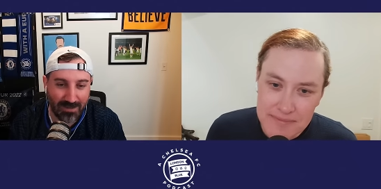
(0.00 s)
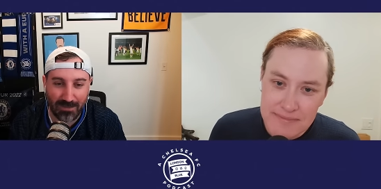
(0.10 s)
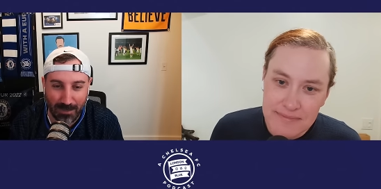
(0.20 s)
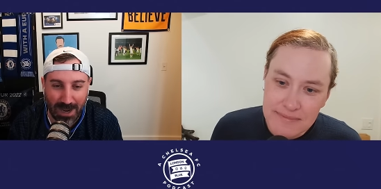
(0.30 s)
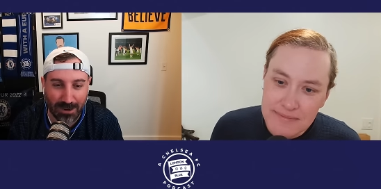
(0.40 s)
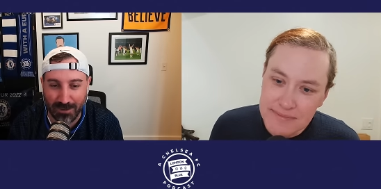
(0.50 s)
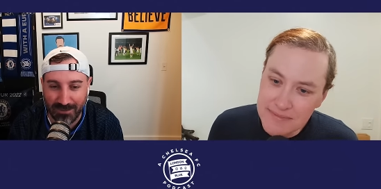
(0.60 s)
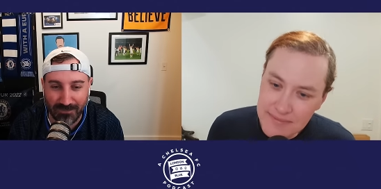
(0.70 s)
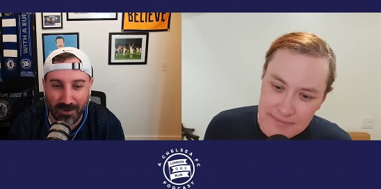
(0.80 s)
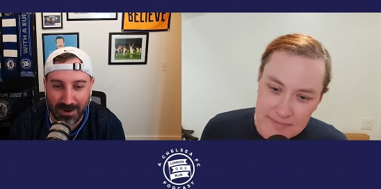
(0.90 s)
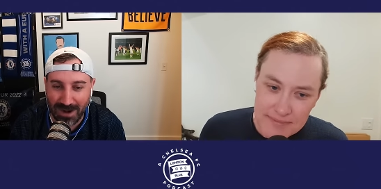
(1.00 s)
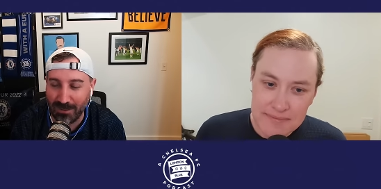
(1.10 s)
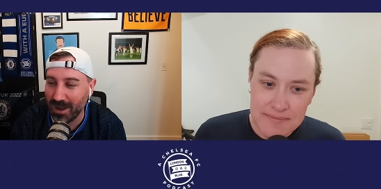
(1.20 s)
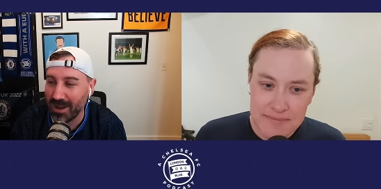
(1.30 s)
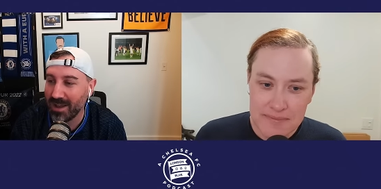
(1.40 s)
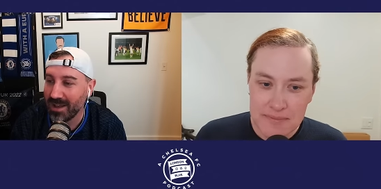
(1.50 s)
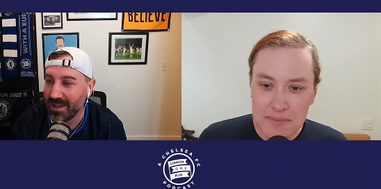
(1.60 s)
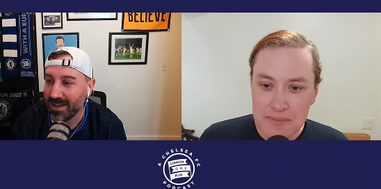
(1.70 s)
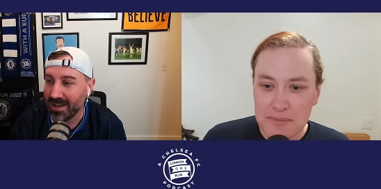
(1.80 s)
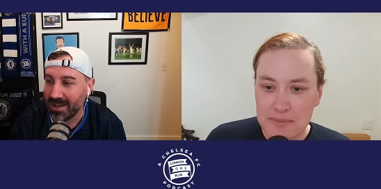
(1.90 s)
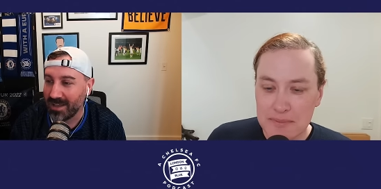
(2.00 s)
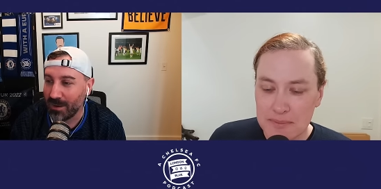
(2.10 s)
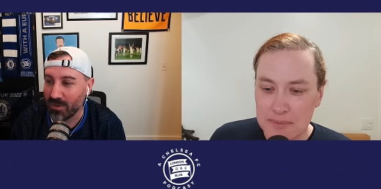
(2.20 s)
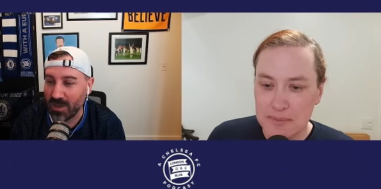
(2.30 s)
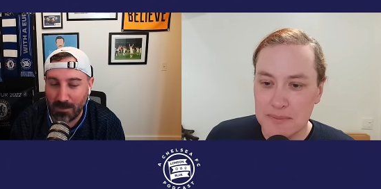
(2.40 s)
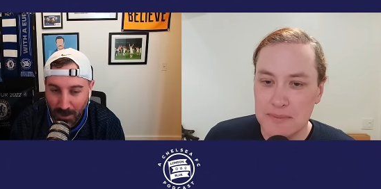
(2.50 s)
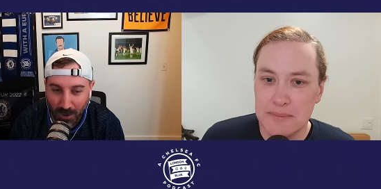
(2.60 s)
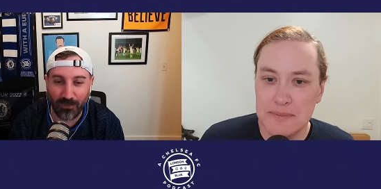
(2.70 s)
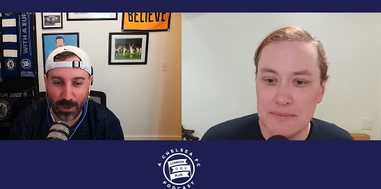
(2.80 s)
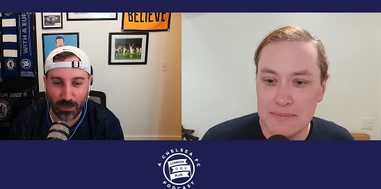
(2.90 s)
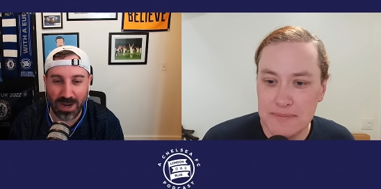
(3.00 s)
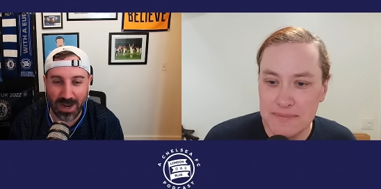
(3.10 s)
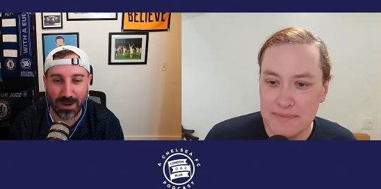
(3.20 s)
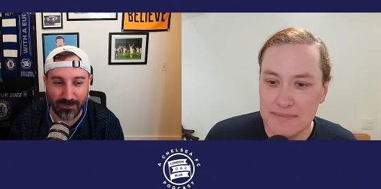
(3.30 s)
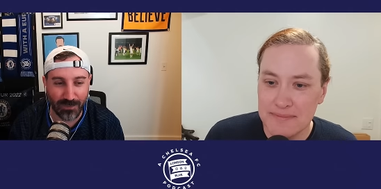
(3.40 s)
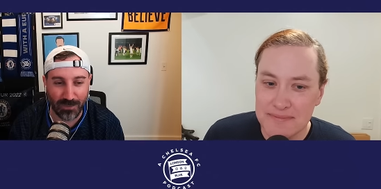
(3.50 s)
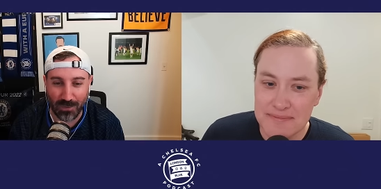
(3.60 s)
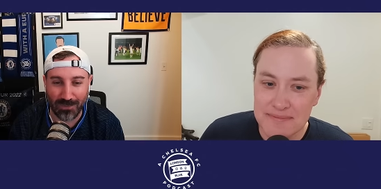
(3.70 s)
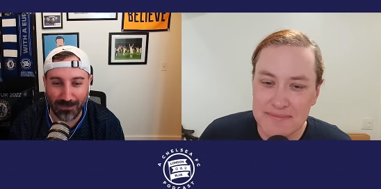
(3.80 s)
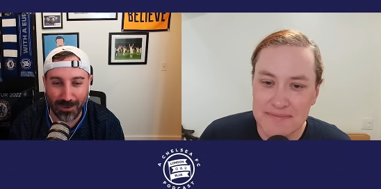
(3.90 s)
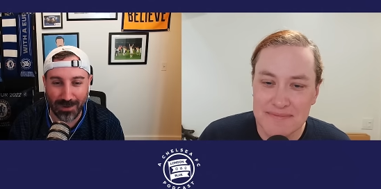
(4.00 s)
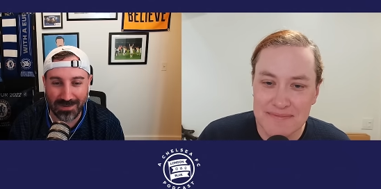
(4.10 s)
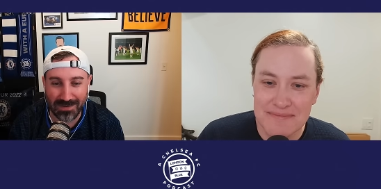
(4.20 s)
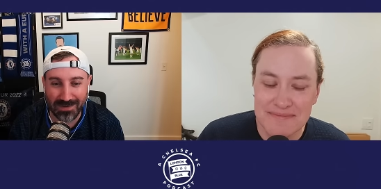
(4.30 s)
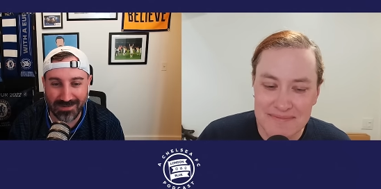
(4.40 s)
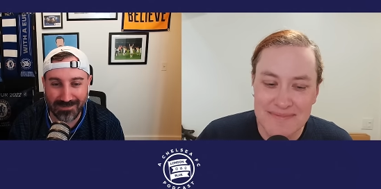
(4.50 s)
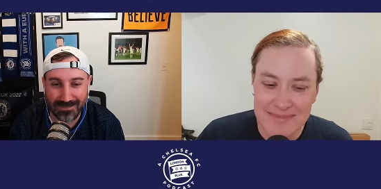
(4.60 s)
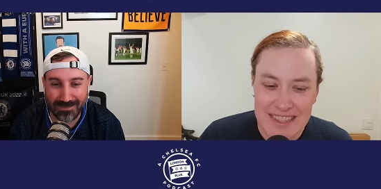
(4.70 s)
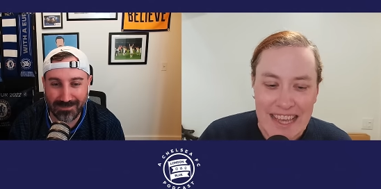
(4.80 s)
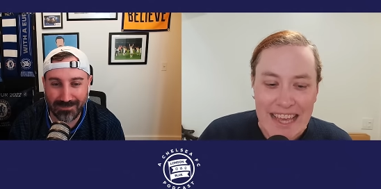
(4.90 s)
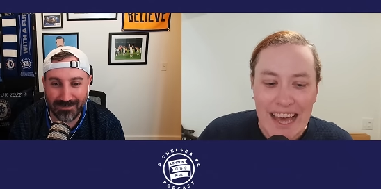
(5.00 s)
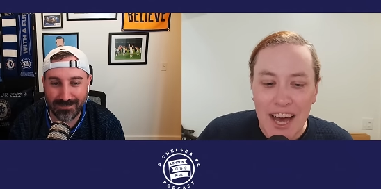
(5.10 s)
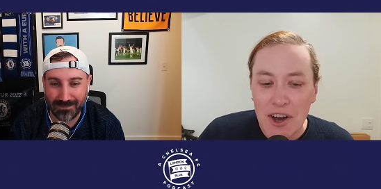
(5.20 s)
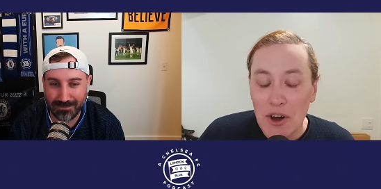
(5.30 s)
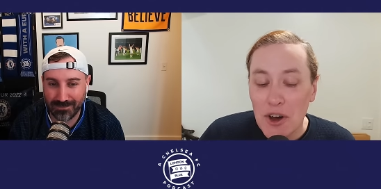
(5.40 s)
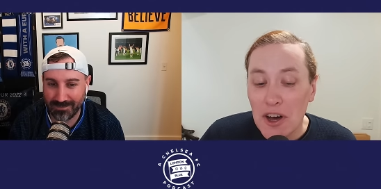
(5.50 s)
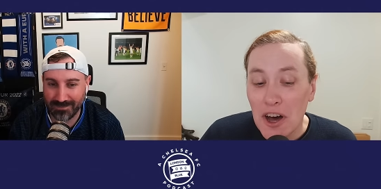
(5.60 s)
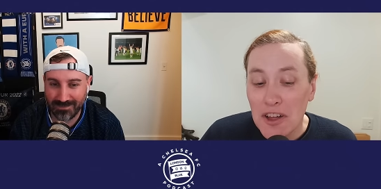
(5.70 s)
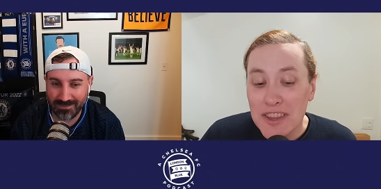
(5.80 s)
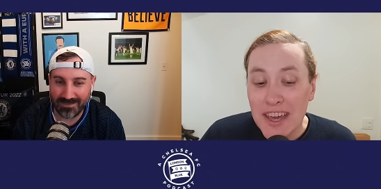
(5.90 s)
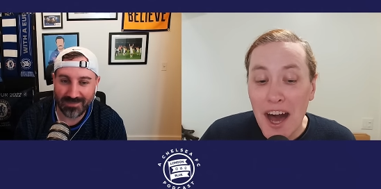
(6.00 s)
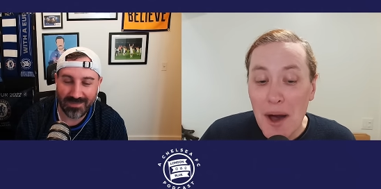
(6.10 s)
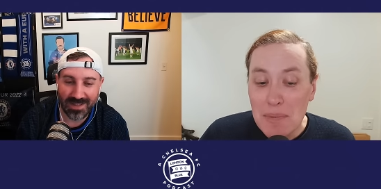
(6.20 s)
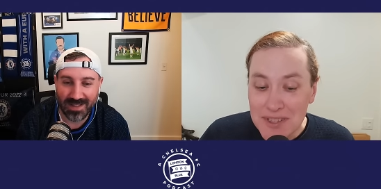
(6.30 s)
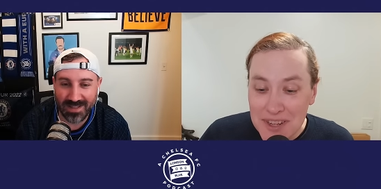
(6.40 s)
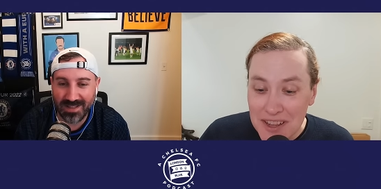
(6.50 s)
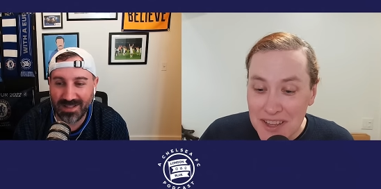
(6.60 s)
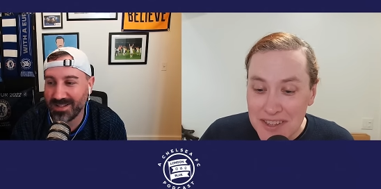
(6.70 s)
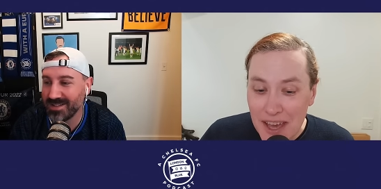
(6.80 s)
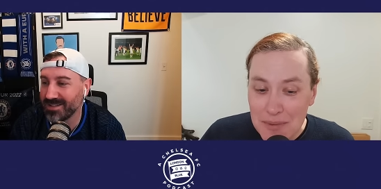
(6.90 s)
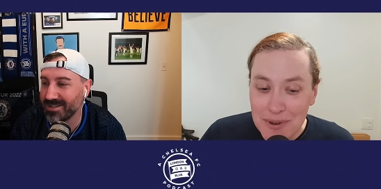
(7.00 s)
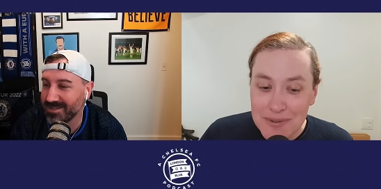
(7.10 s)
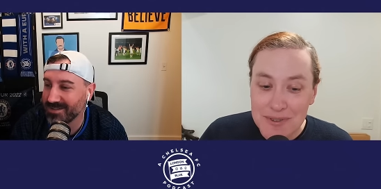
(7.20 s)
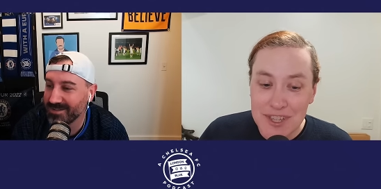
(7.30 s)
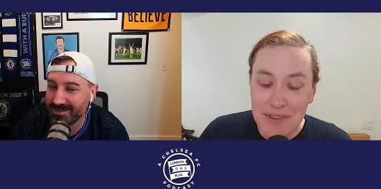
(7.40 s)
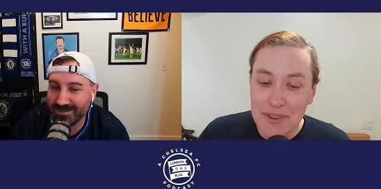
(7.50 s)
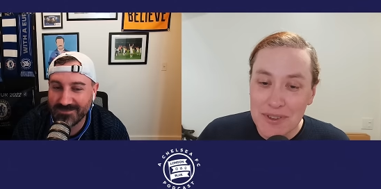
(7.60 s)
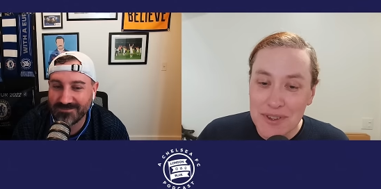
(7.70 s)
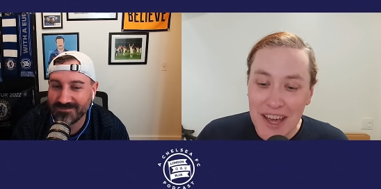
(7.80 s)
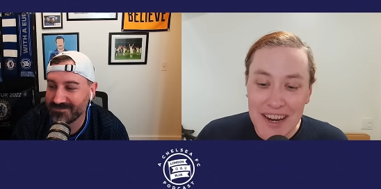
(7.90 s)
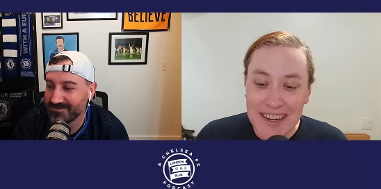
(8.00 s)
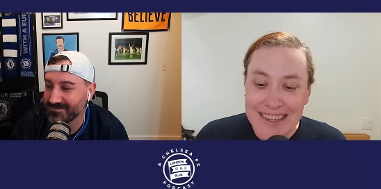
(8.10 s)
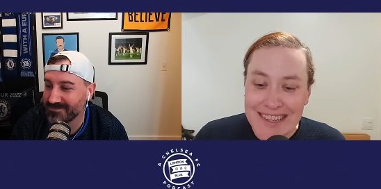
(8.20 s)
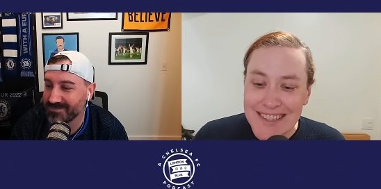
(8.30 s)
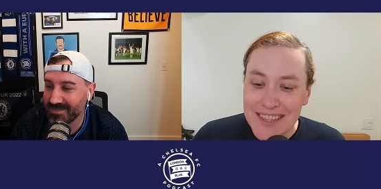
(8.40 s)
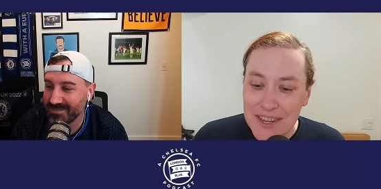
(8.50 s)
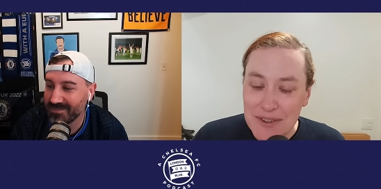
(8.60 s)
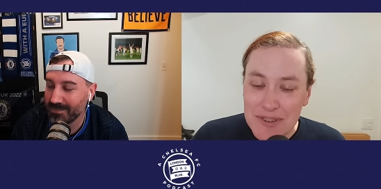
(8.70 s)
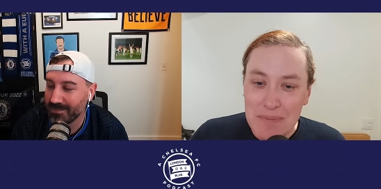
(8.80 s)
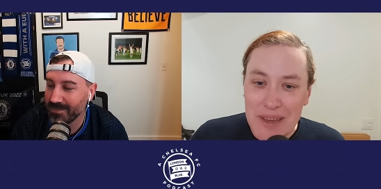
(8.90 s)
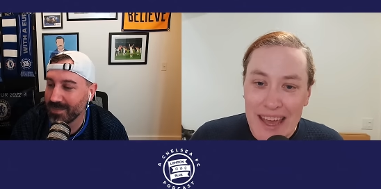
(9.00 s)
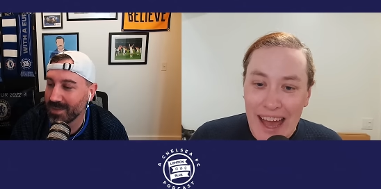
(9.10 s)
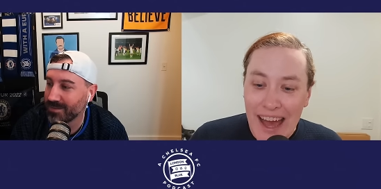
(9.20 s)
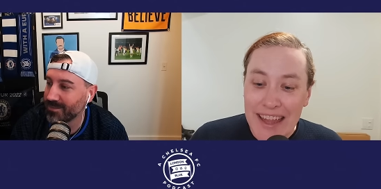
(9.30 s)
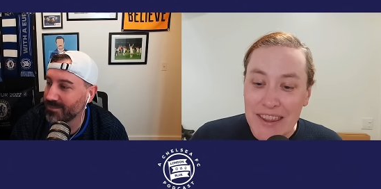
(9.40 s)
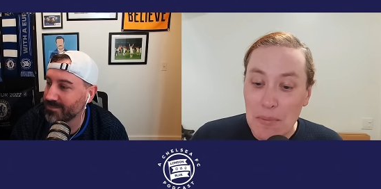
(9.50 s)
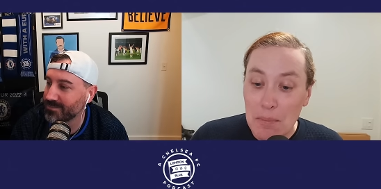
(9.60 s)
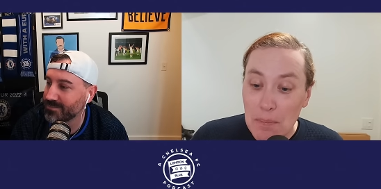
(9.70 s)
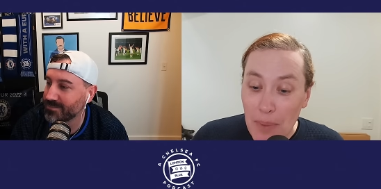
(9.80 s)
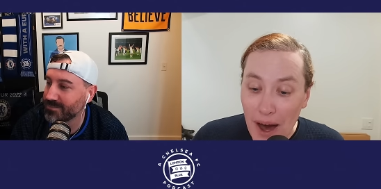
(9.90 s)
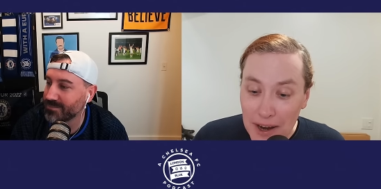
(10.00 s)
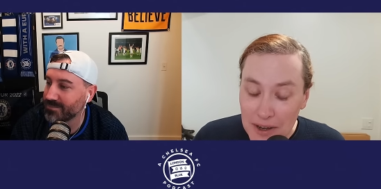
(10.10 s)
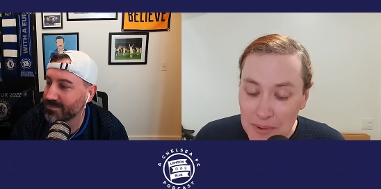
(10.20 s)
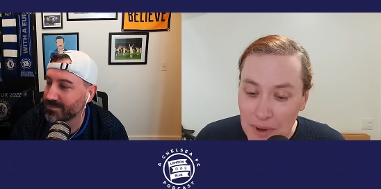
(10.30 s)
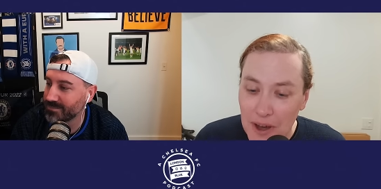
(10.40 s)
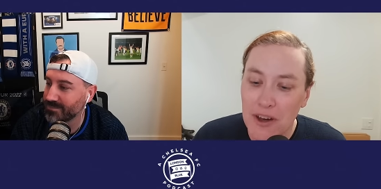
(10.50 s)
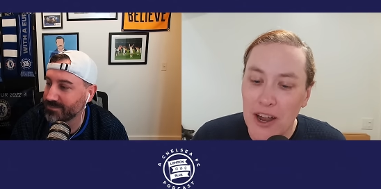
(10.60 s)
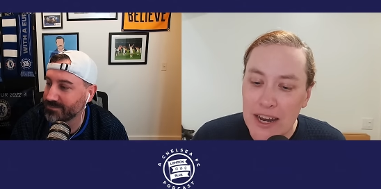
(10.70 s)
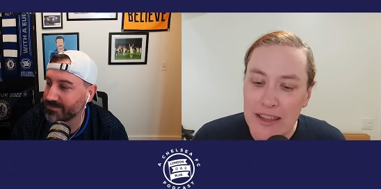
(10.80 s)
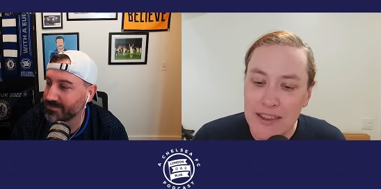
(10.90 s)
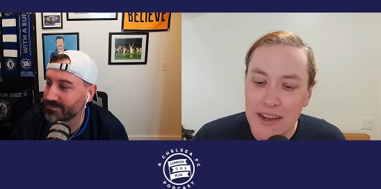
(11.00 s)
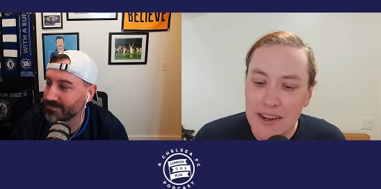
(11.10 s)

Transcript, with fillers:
Speaker 1: and banter and fun anyway. It was a perfect weekend of results for us.
Speaker 2: On the opposite end of the table, Sheffield United continue to be at the bottom on their